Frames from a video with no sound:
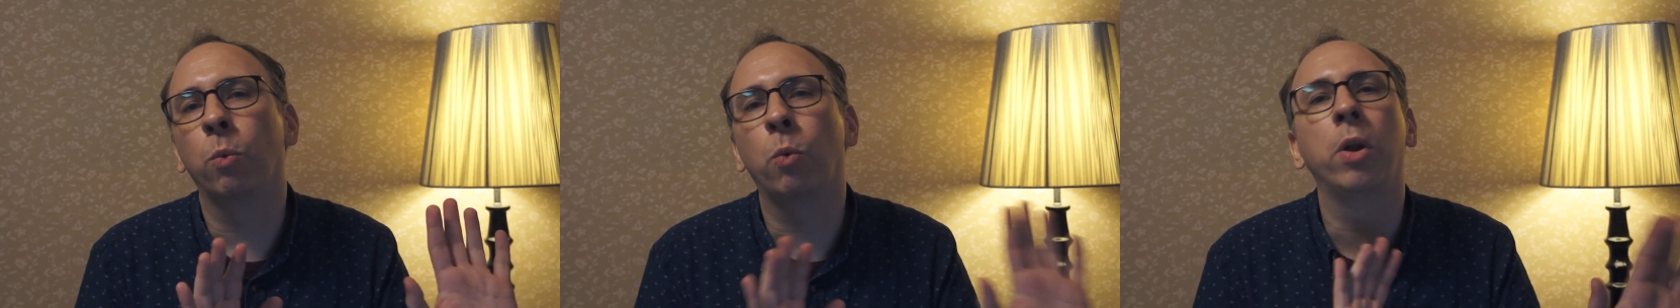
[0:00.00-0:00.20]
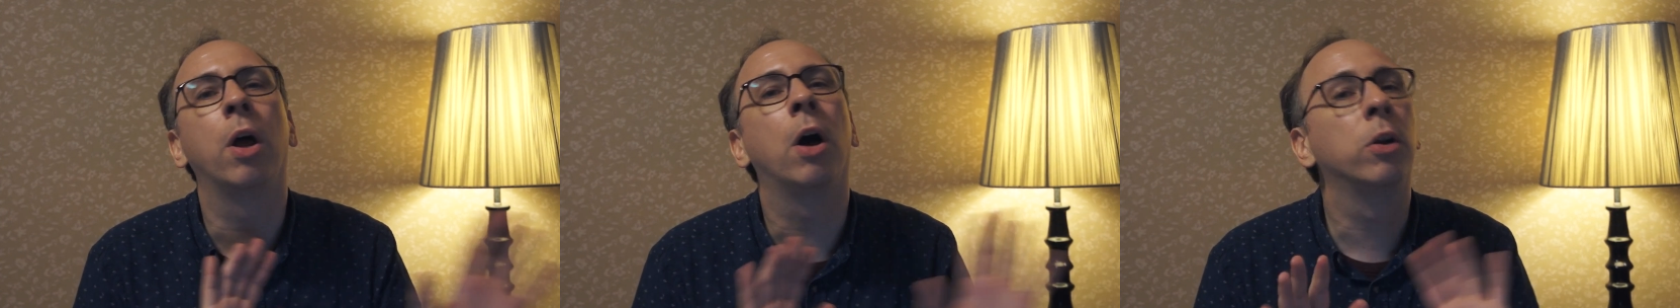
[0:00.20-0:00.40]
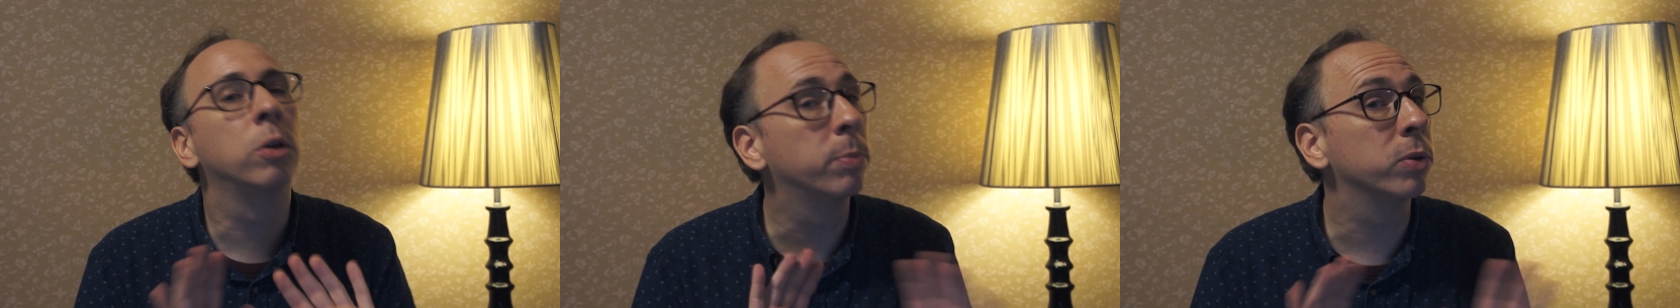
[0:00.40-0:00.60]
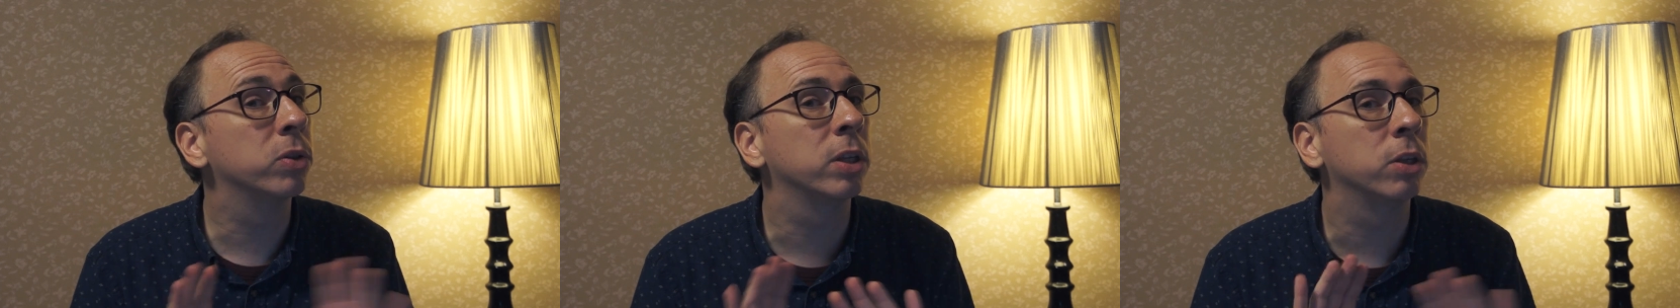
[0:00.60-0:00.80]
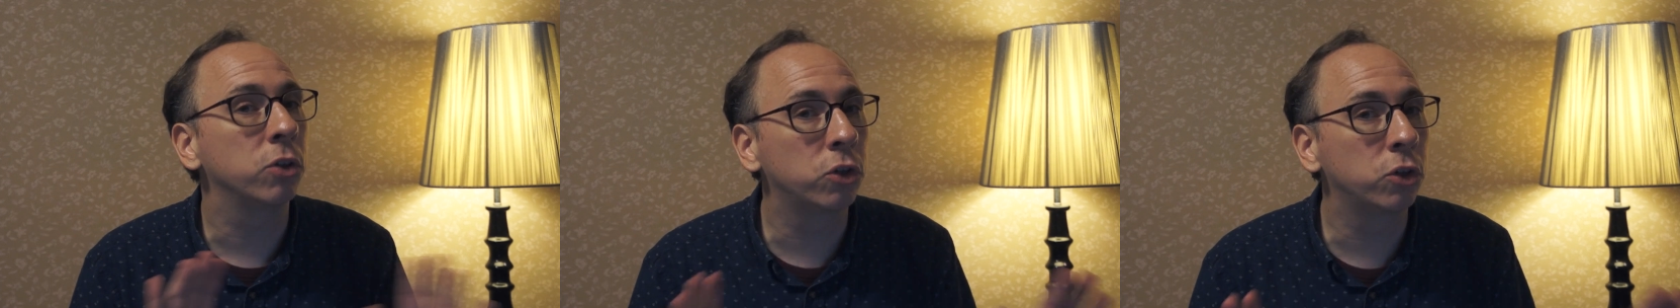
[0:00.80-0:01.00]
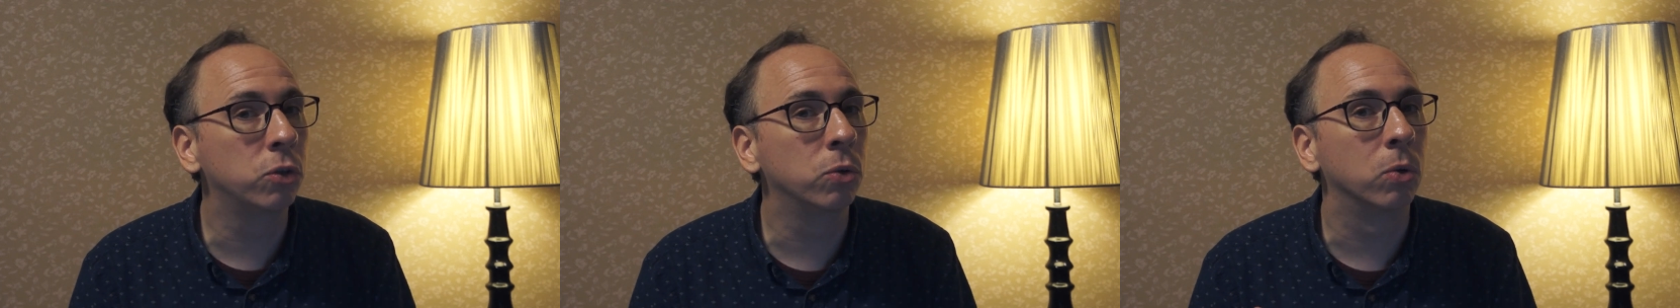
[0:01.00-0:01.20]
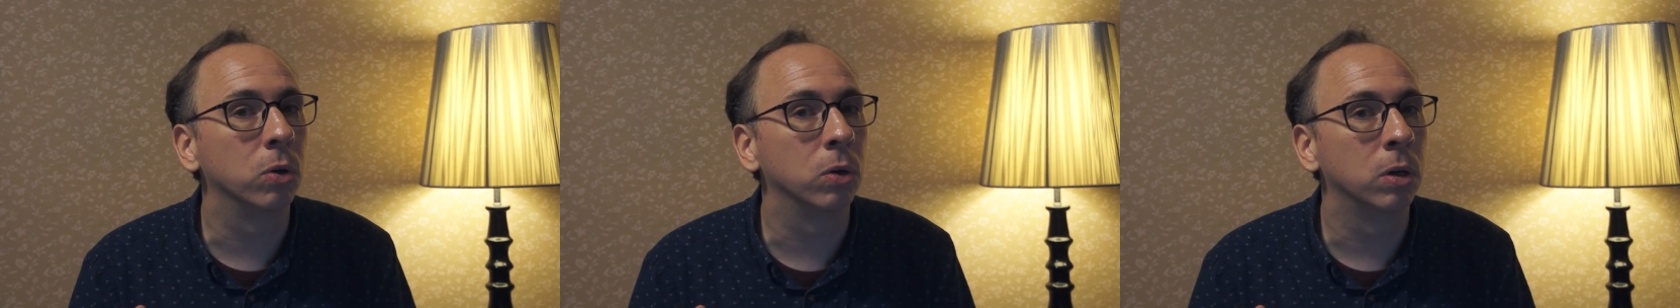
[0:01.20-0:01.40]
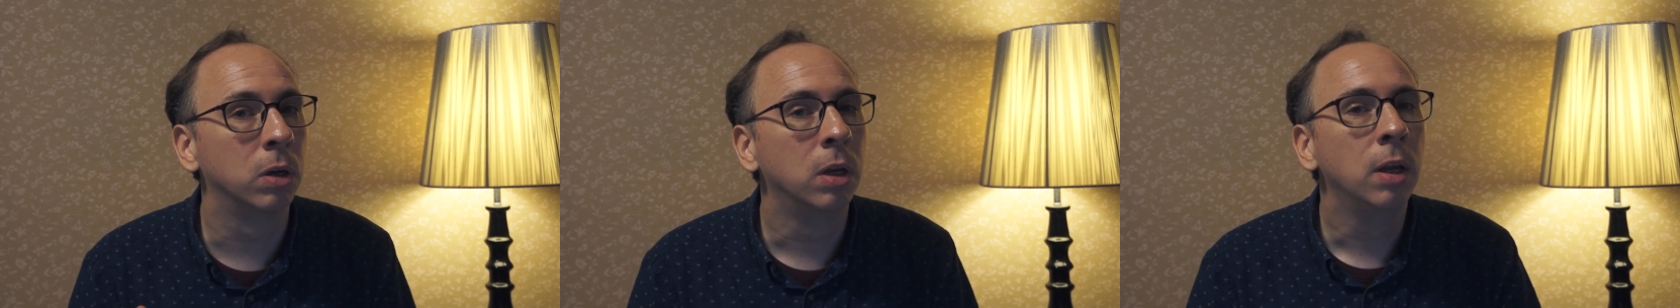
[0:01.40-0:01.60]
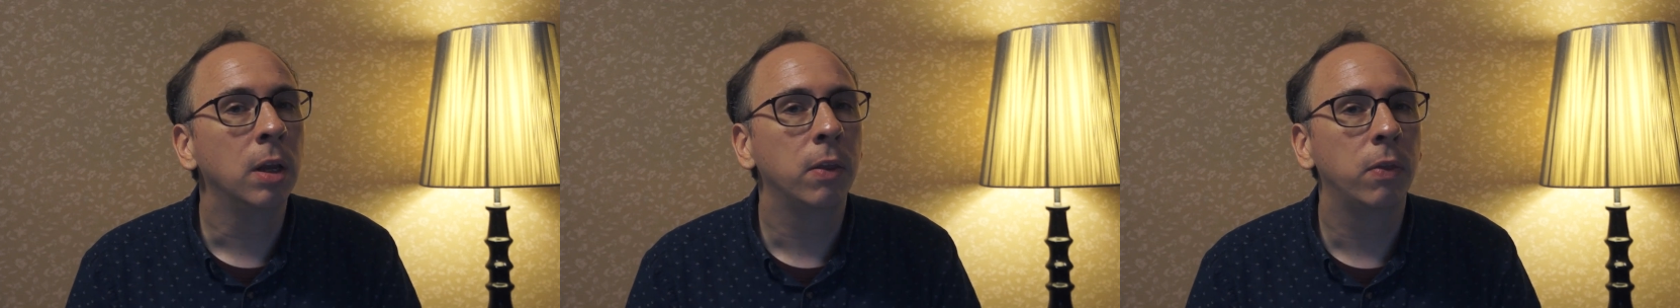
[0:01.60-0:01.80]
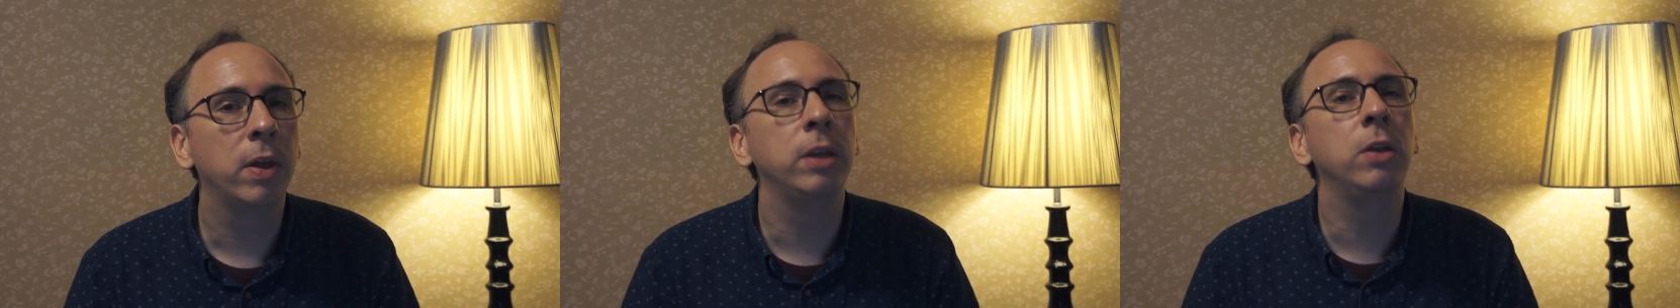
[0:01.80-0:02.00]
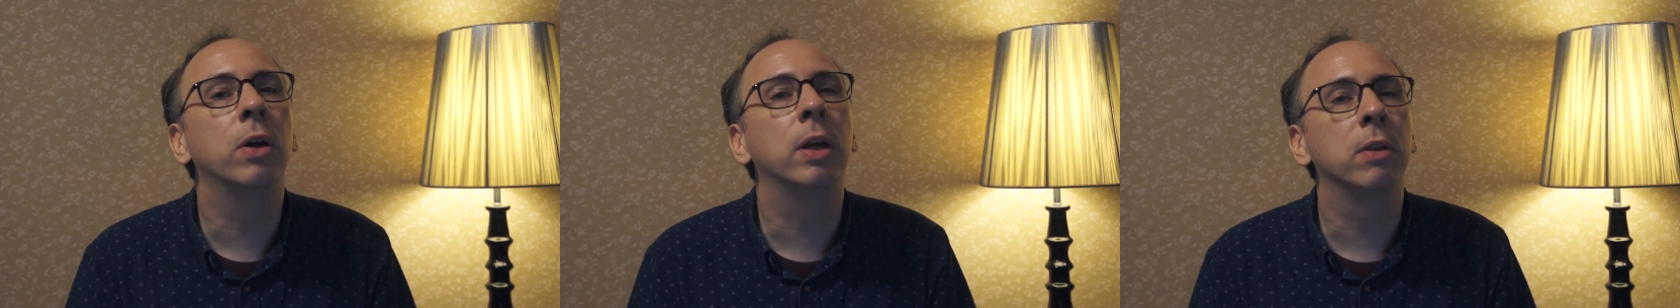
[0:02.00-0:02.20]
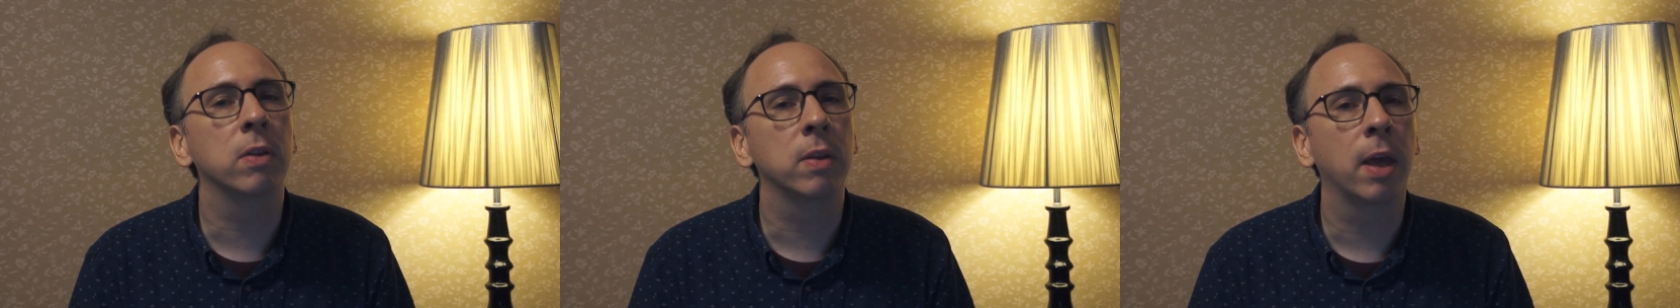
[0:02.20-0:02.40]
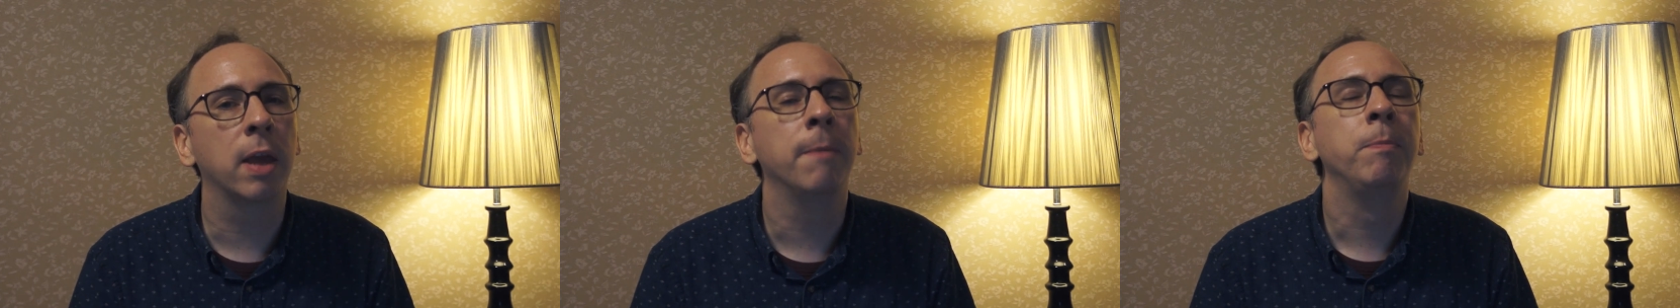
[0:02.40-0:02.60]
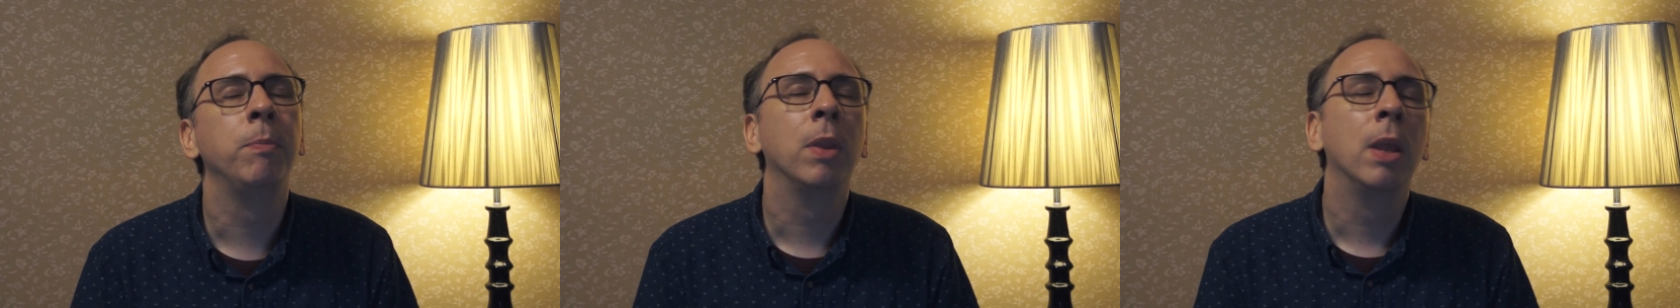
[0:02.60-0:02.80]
100% sure, then you can say,